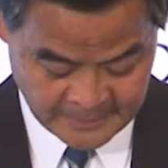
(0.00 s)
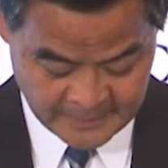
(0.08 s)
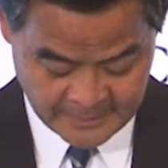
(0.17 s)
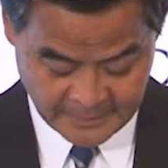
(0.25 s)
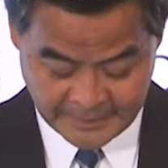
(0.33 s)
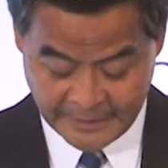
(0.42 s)

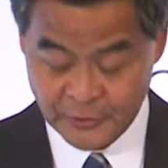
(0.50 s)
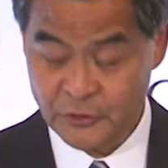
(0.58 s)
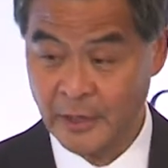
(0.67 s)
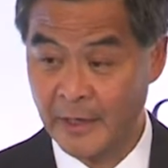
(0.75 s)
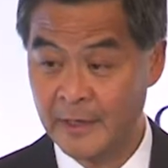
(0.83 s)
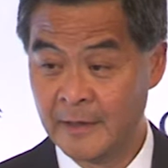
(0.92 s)
and
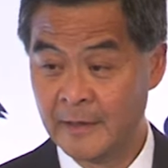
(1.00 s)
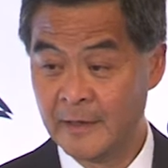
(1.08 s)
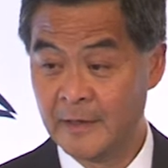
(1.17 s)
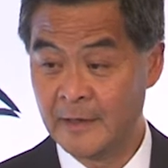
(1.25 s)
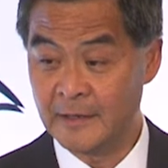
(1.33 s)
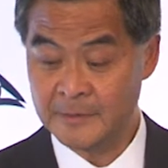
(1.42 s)
Asia
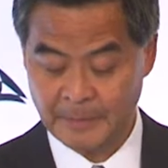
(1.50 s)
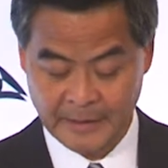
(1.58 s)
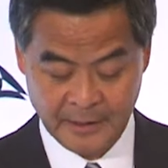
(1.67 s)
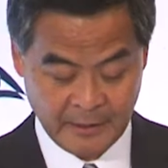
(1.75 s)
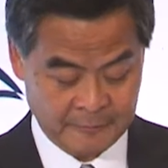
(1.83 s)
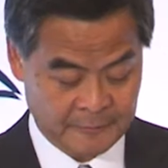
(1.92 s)
is big
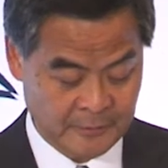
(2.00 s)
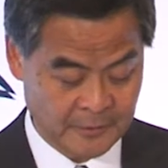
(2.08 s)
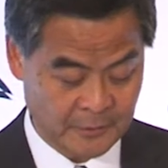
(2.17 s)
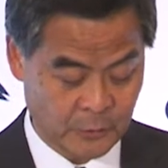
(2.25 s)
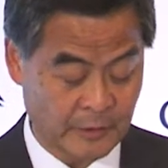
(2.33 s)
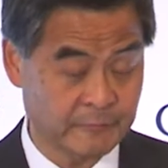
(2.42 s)
enough
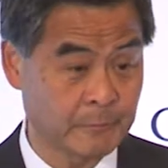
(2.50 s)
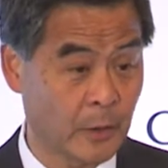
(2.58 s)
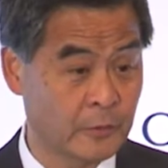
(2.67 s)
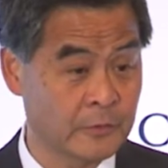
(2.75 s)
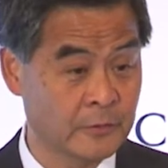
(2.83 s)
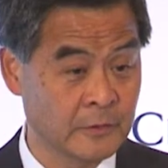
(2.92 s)
to have
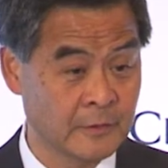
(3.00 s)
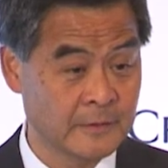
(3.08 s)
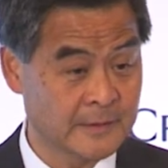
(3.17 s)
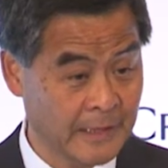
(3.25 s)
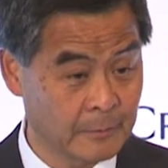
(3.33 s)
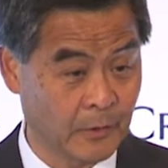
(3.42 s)
both
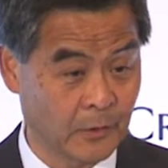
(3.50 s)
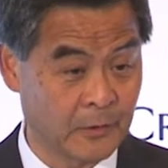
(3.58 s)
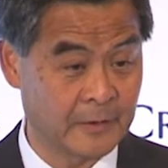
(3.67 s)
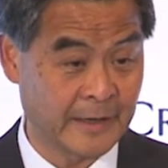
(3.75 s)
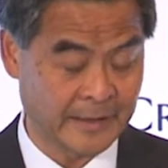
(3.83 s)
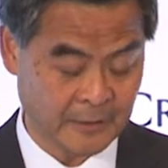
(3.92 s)
Singapore
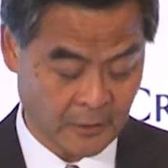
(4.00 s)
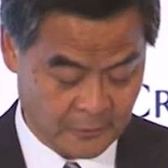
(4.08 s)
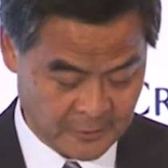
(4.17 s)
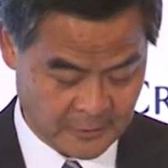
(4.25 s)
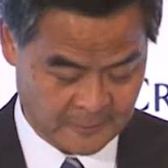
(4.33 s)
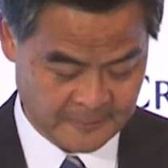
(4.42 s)
and Hong
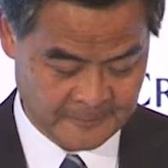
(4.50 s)
Kong.